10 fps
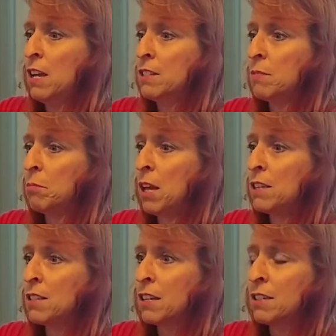and some
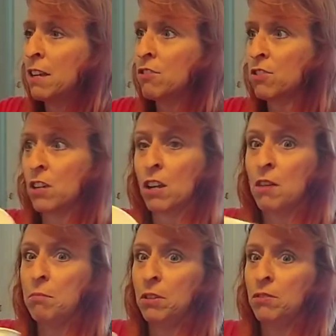plastic containers and a
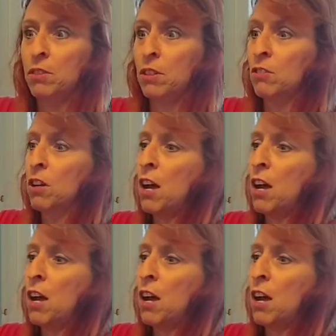couple of little